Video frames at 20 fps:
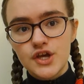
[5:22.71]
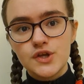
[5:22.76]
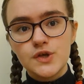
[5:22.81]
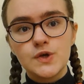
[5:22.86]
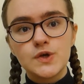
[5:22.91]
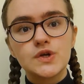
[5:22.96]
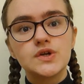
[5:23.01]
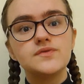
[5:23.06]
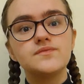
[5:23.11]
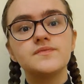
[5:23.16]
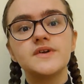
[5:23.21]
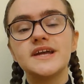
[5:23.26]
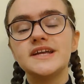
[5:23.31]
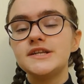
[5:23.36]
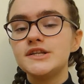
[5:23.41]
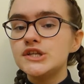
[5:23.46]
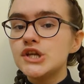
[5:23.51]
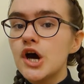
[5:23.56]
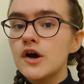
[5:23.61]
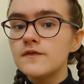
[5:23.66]
you can
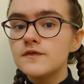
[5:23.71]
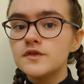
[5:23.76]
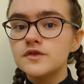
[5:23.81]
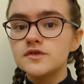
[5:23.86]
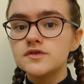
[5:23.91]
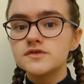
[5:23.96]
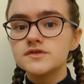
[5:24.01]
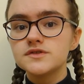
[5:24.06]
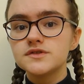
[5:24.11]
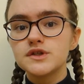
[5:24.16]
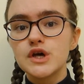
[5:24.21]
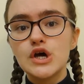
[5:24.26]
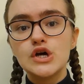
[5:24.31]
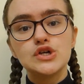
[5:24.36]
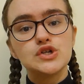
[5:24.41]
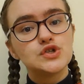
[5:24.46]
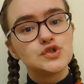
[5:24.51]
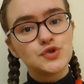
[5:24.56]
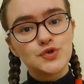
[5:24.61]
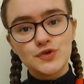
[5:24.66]
read novels,
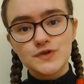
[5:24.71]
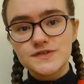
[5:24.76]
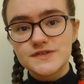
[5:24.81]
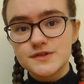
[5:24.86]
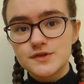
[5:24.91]
short